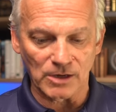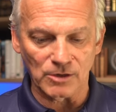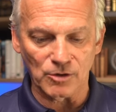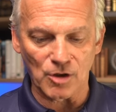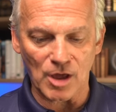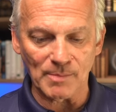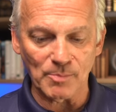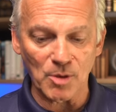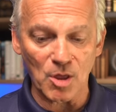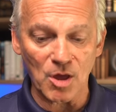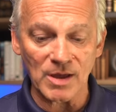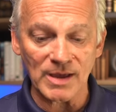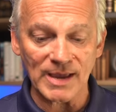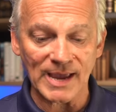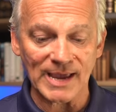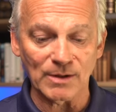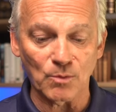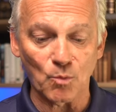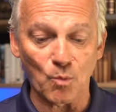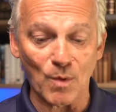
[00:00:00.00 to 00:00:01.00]
Loblaw
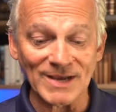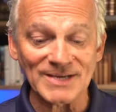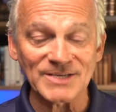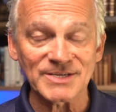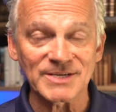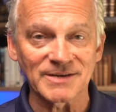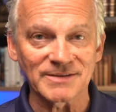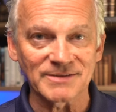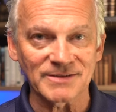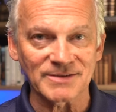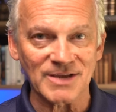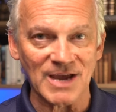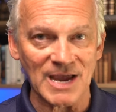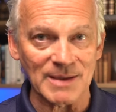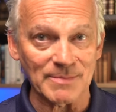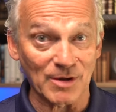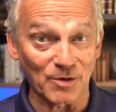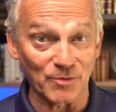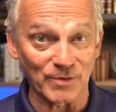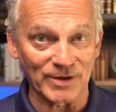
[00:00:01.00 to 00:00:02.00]
and Weston at the
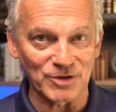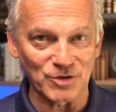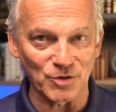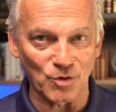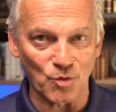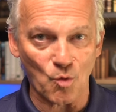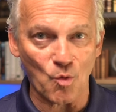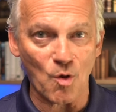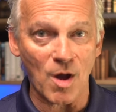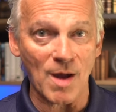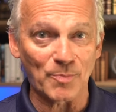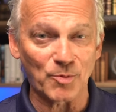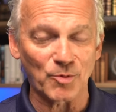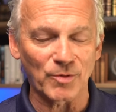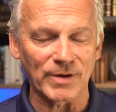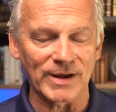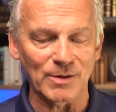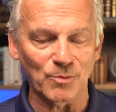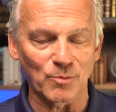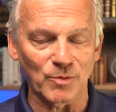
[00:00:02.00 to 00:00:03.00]
time agreed to
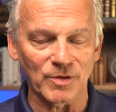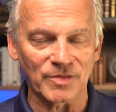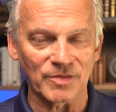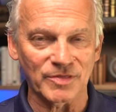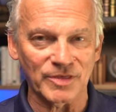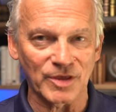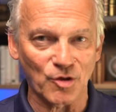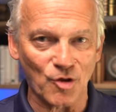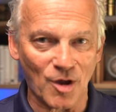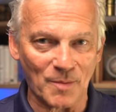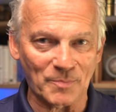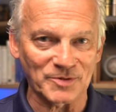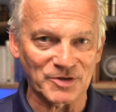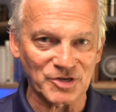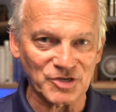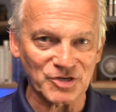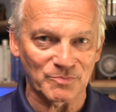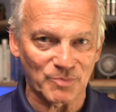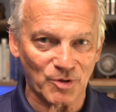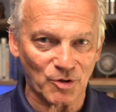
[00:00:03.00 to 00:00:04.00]
cooperate with the
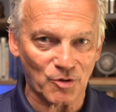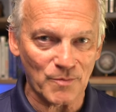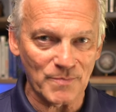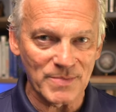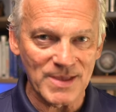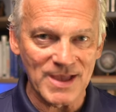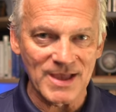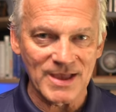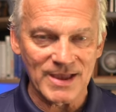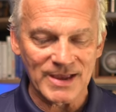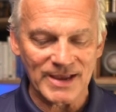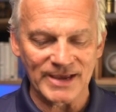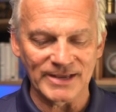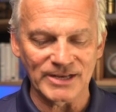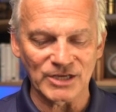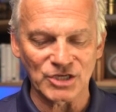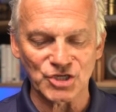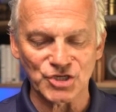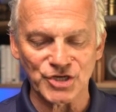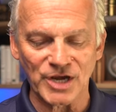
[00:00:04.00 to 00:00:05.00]
Competition Bureau in
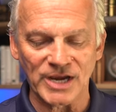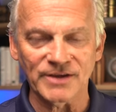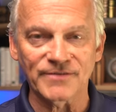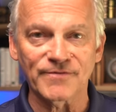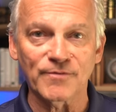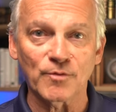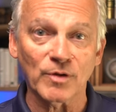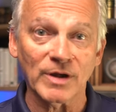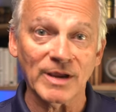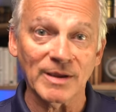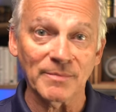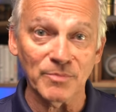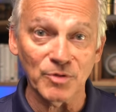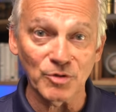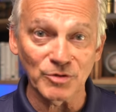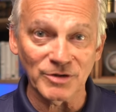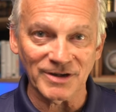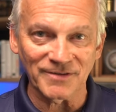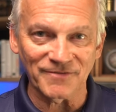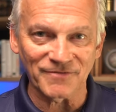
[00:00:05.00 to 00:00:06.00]
exchange for
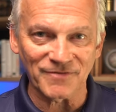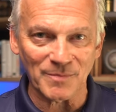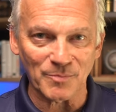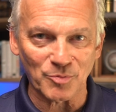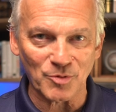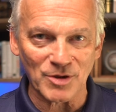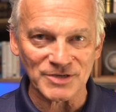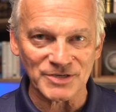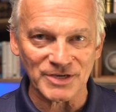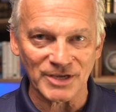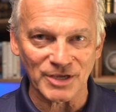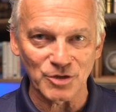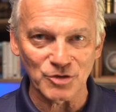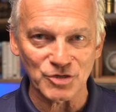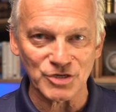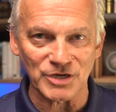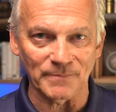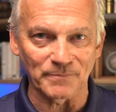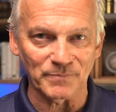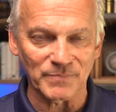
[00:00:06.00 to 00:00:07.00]
immunity from
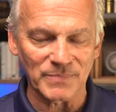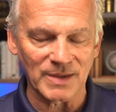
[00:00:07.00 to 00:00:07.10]
prosecution.